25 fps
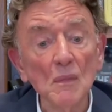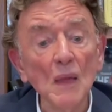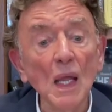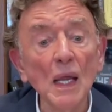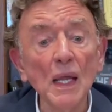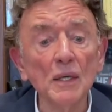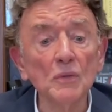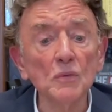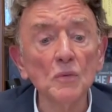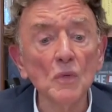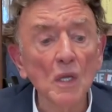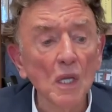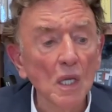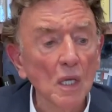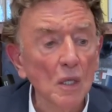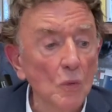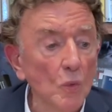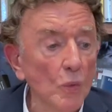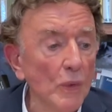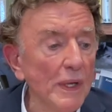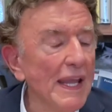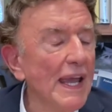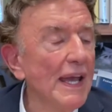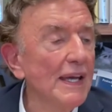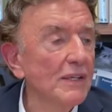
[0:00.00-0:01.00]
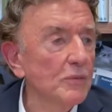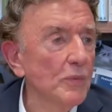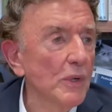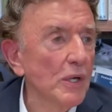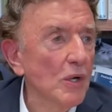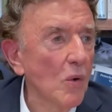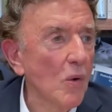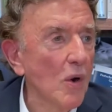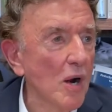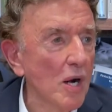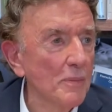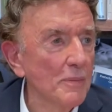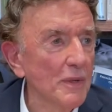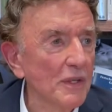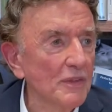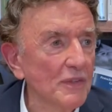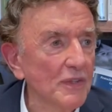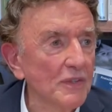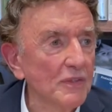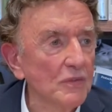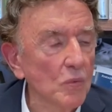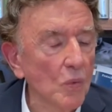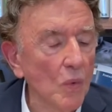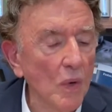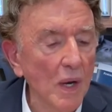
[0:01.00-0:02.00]
And we had requirements
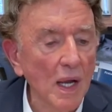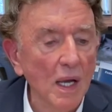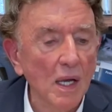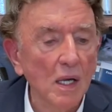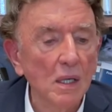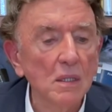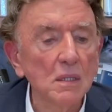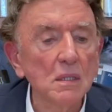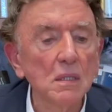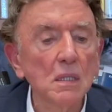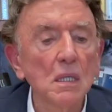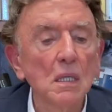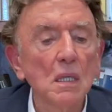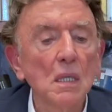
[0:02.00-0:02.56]
as well.